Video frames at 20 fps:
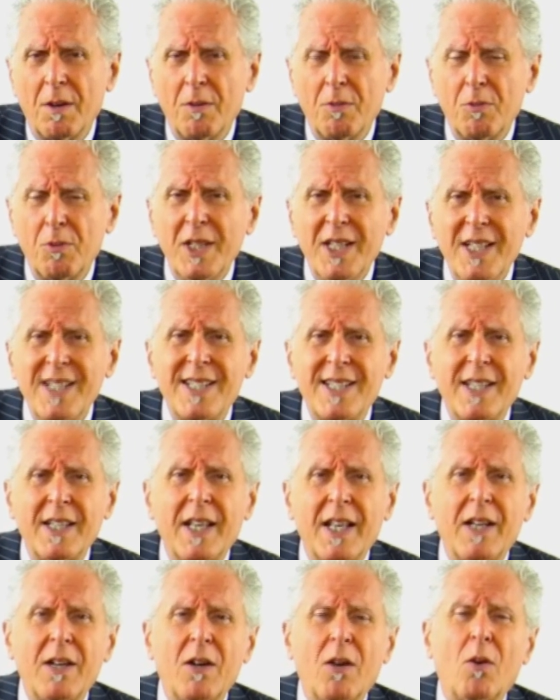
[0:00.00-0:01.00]
reason
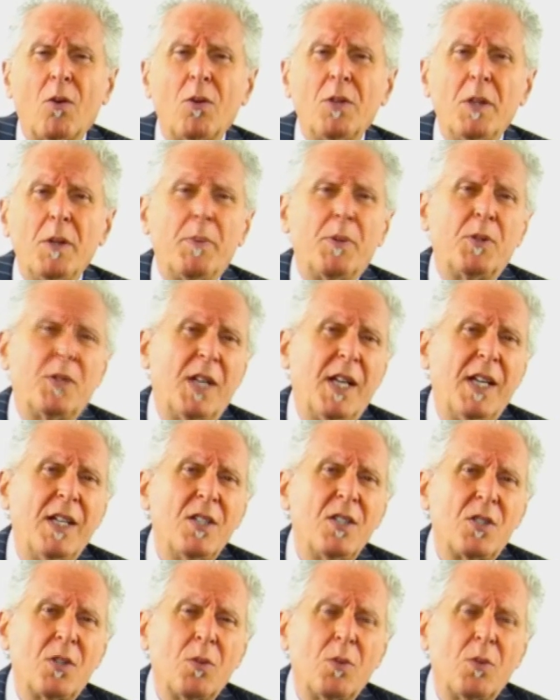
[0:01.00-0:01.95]
that only pertains